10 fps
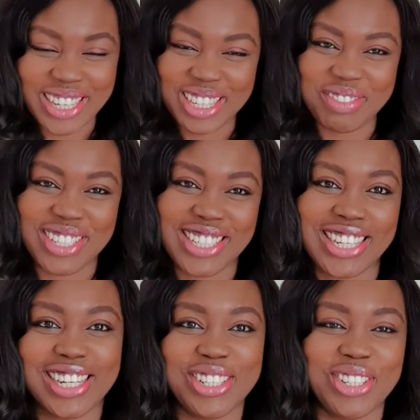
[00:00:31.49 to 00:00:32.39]
My name is
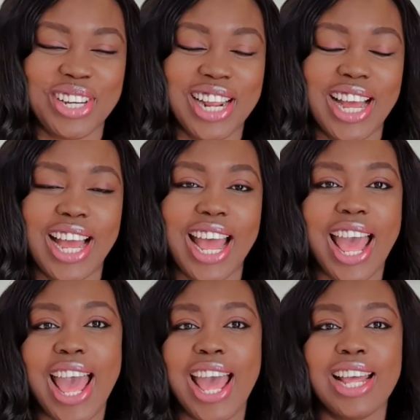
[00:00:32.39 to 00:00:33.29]
Jadisola,
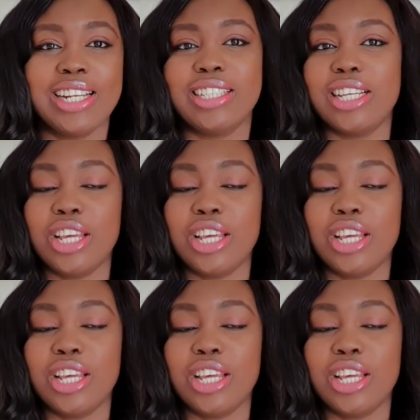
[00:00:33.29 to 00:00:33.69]
and